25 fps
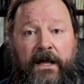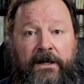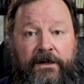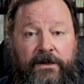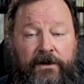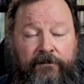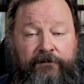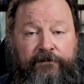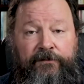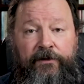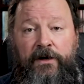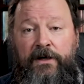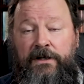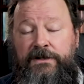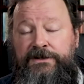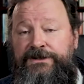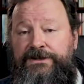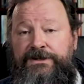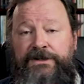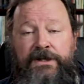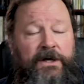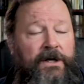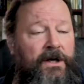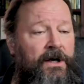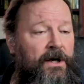the
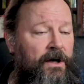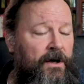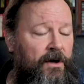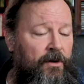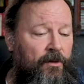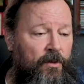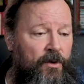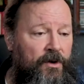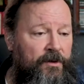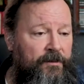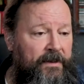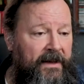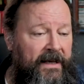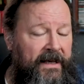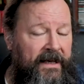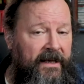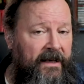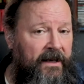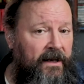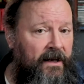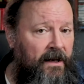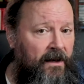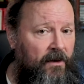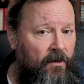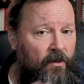first would
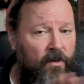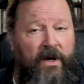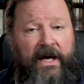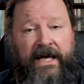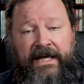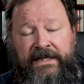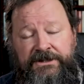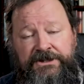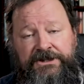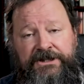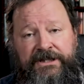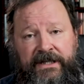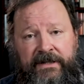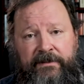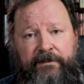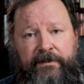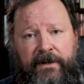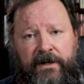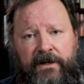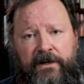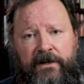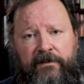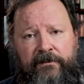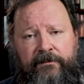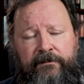be way
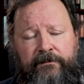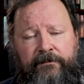cheaper.